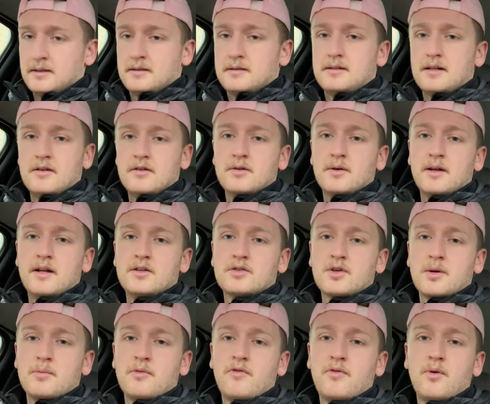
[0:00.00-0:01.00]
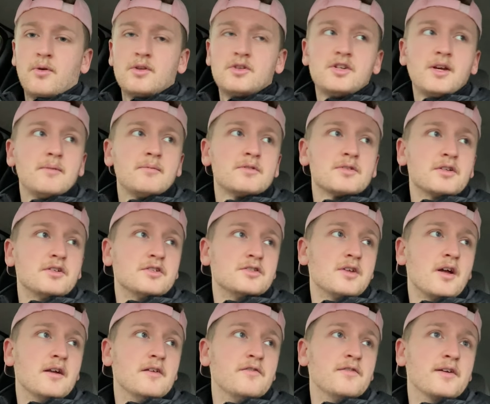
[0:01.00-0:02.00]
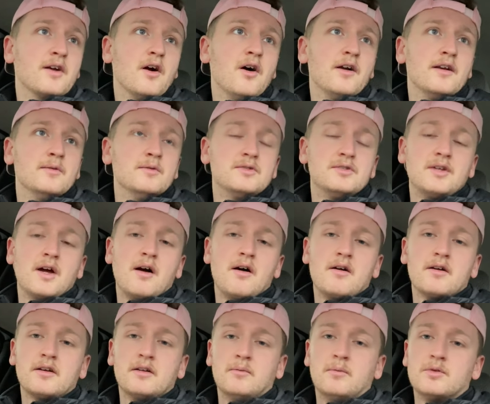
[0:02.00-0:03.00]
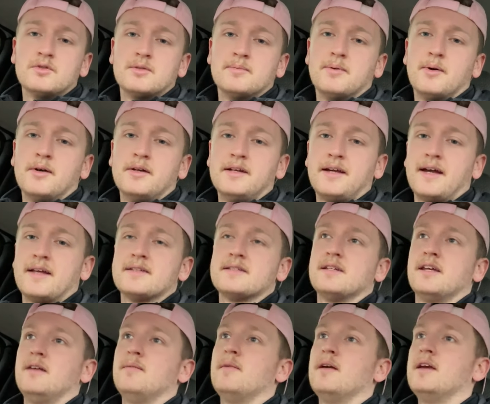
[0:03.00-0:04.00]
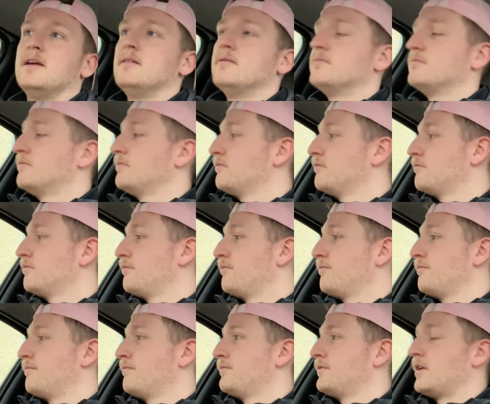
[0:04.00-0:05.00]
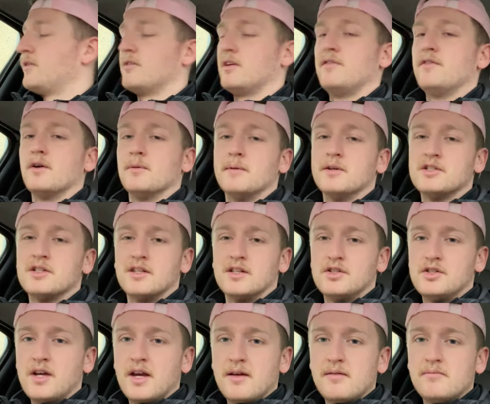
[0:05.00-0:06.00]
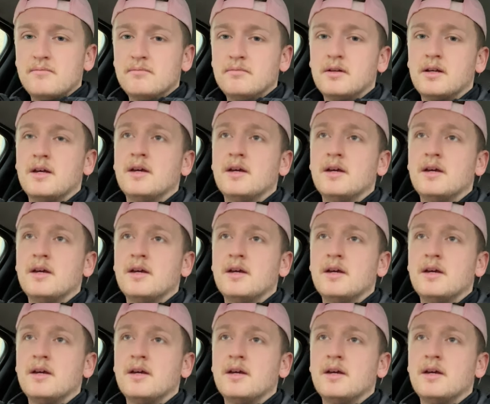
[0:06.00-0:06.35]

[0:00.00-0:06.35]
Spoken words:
Didn't do an intro before the gym because I just totally forgot and it was dark and what's the point, you can't see me. Didn't really film much in the gym.